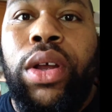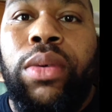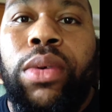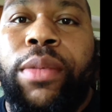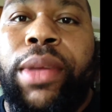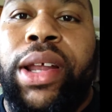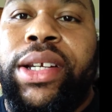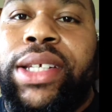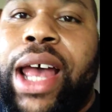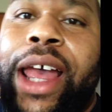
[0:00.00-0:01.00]
Watermelon
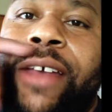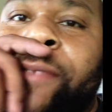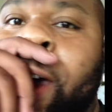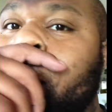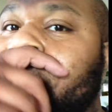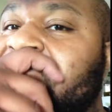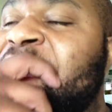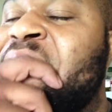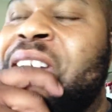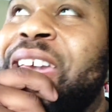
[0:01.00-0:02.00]
is high in vitamin
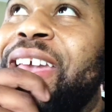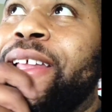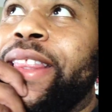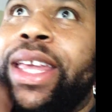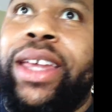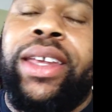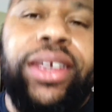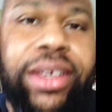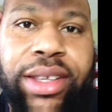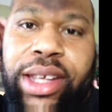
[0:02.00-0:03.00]
A, I
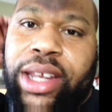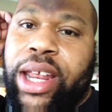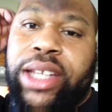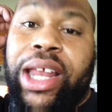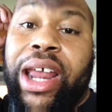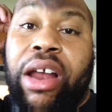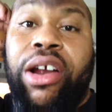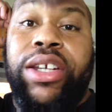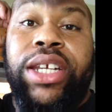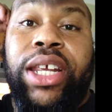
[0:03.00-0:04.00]
think, and it has a lot of
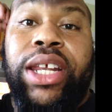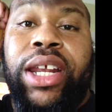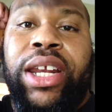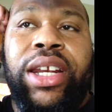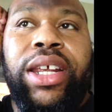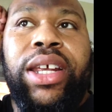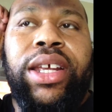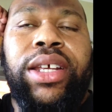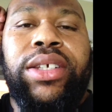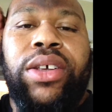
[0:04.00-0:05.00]
arginine in it,
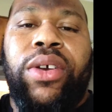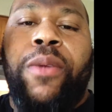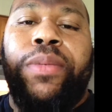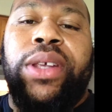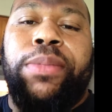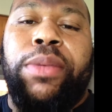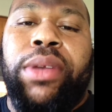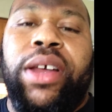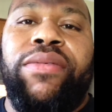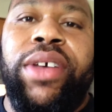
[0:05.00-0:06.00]
so it opens up your
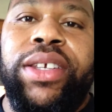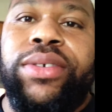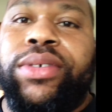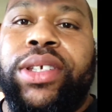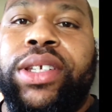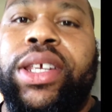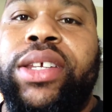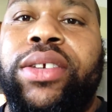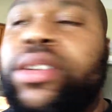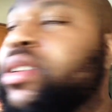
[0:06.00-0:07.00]
blood vessels and
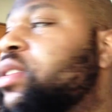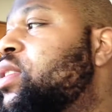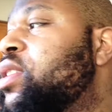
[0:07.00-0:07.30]
gets you to